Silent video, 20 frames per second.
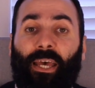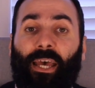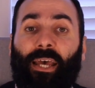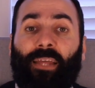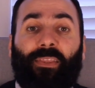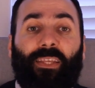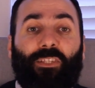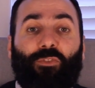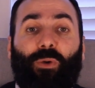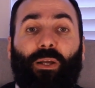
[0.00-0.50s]

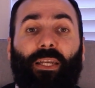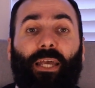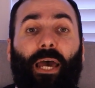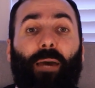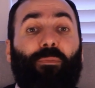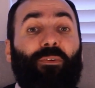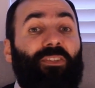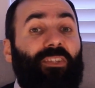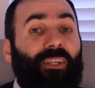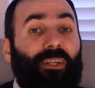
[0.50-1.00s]
And that's what
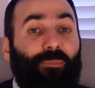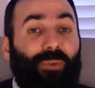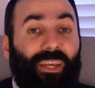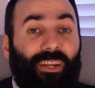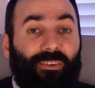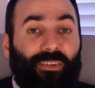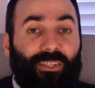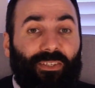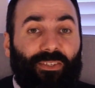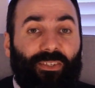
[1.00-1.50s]
happens in a
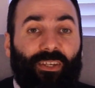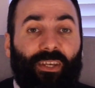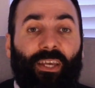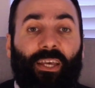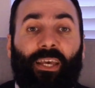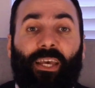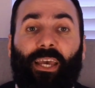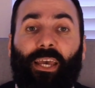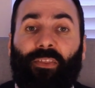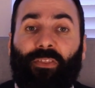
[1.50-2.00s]
marriage.
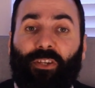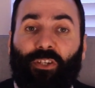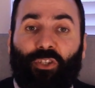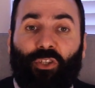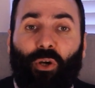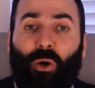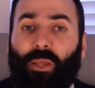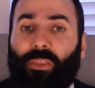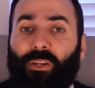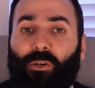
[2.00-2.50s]
And
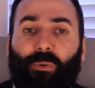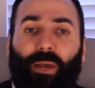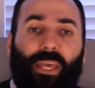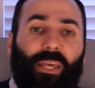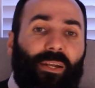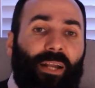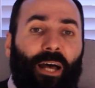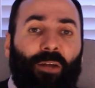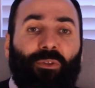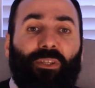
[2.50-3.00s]
there's no other
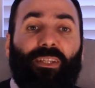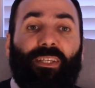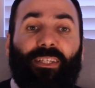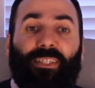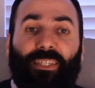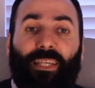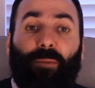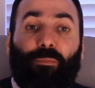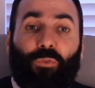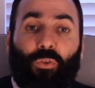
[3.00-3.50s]
way around it
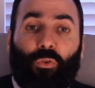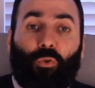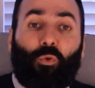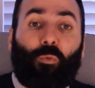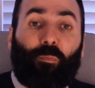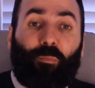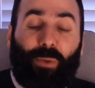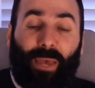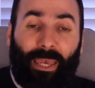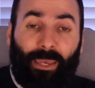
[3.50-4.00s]
except
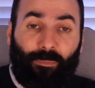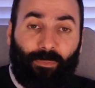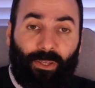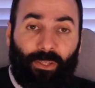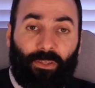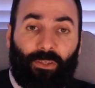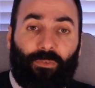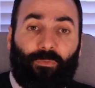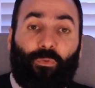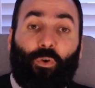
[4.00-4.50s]
through
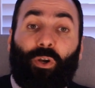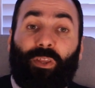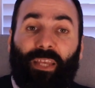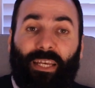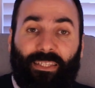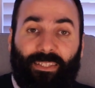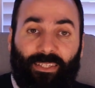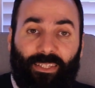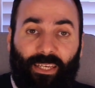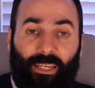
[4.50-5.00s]
payment for
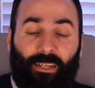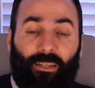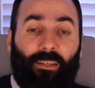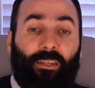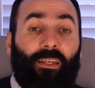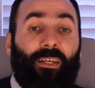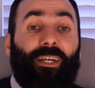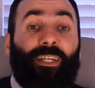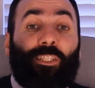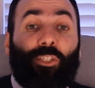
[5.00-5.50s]
that sin,
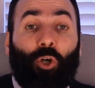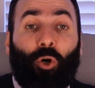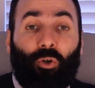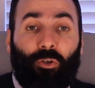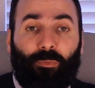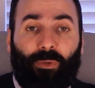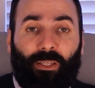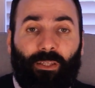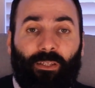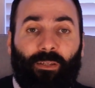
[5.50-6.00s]

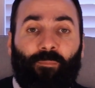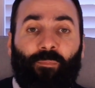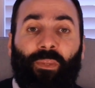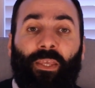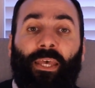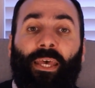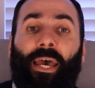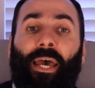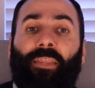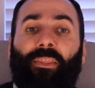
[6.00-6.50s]
atonement.
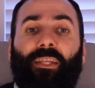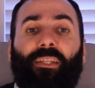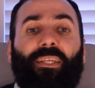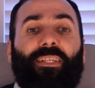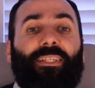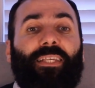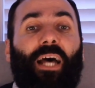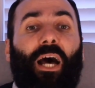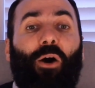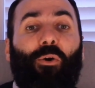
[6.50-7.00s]
And that
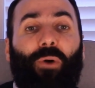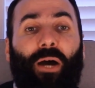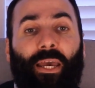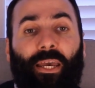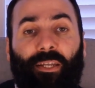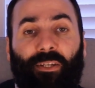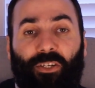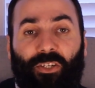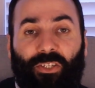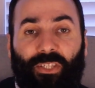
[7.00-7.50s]
is how
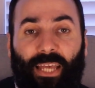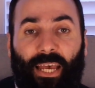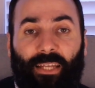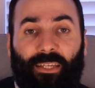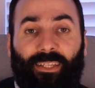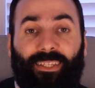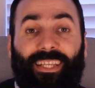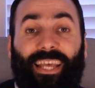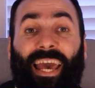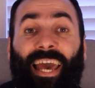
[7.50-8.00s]
I
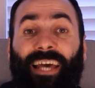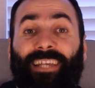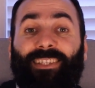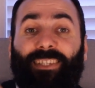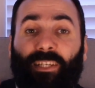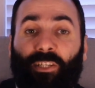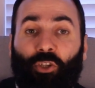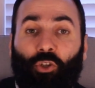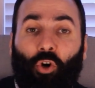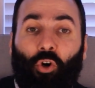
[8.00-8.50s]
understand it,
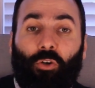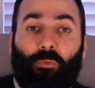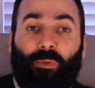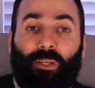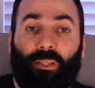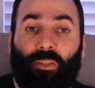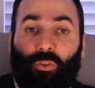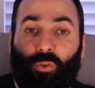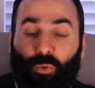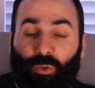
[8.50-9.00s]
as
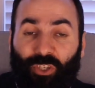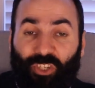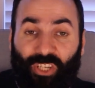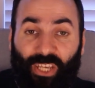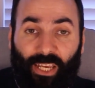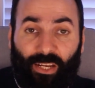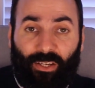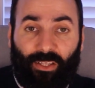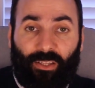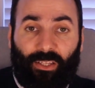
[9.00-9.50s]
atonement through
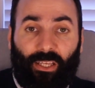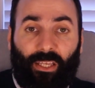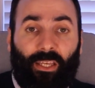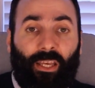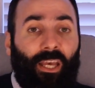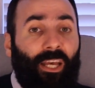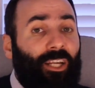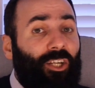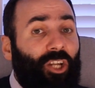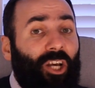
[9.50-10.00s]

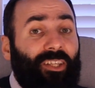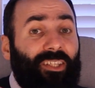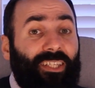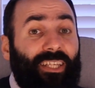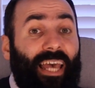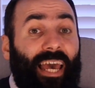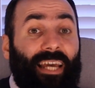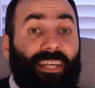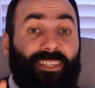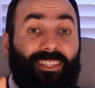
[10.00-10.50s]
charity,
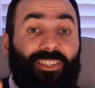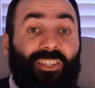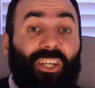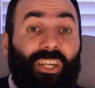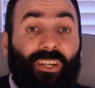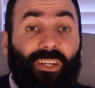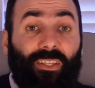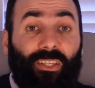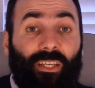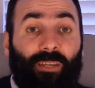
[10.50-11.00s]
not tax,
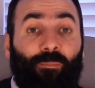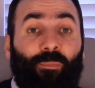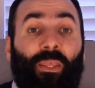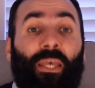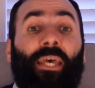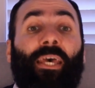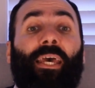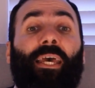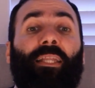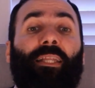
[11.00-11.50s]
charity.
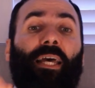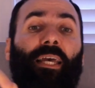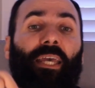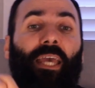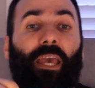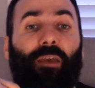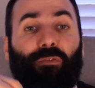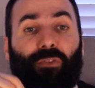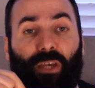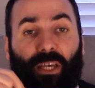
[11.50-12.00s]
And I
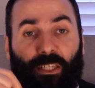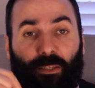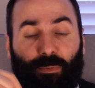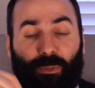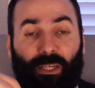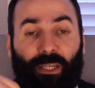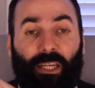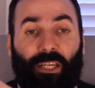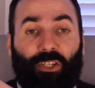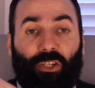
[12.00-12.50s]
gave the
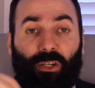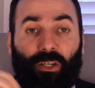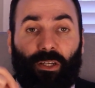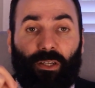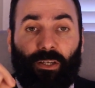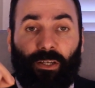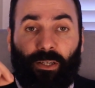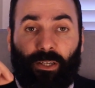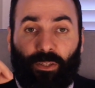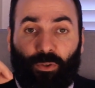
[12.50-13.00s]

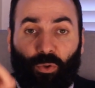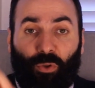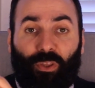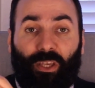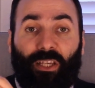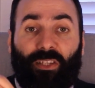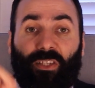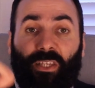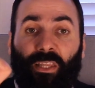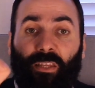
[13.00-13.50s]
explanation uh, to
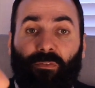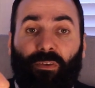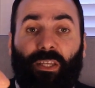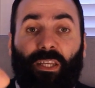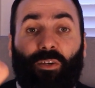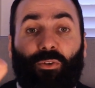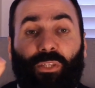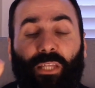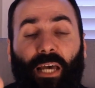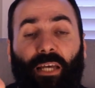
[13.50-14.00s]
this in the
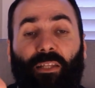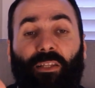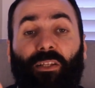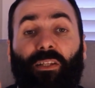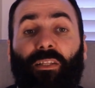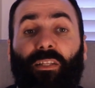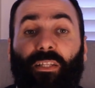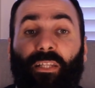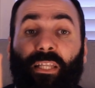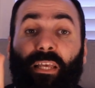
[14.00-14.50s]
video
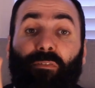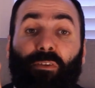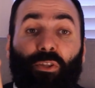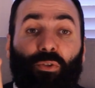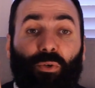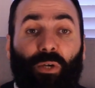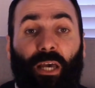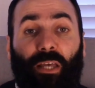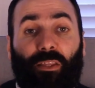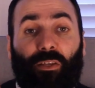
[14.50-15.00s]
titled
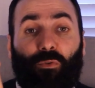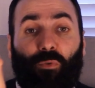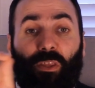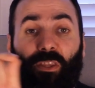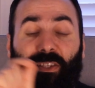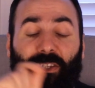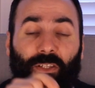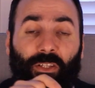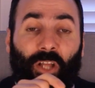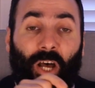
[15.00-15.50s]
Living Together
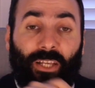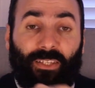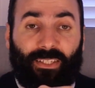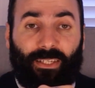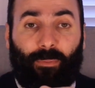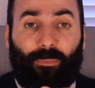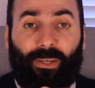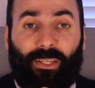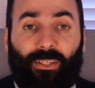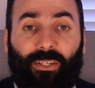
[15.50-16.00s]
with
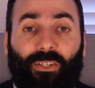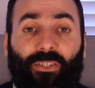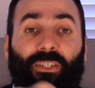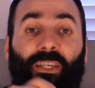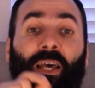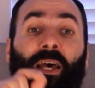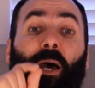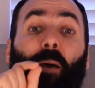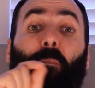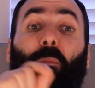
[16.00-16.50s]

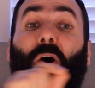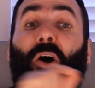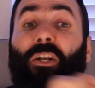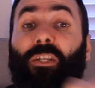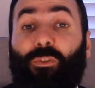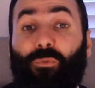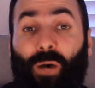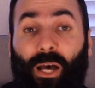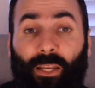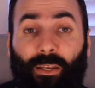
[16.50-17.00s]
Non-Submitters,
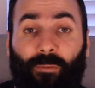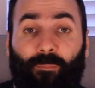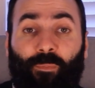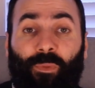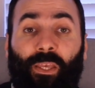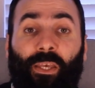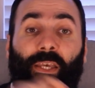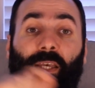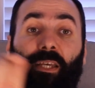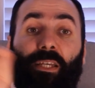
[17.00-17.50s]
Part one.
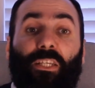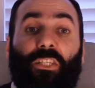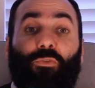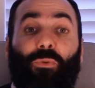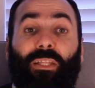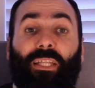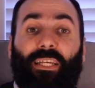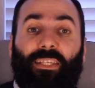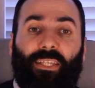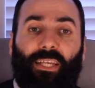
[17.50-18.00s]
Here
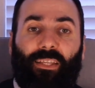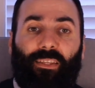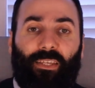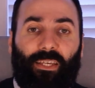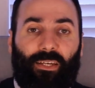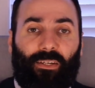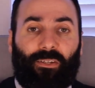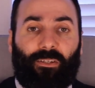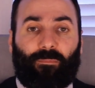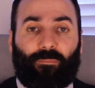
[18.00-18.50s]
is what I said
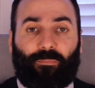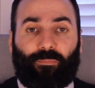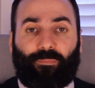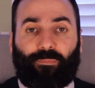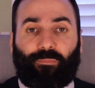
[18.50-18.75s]
there.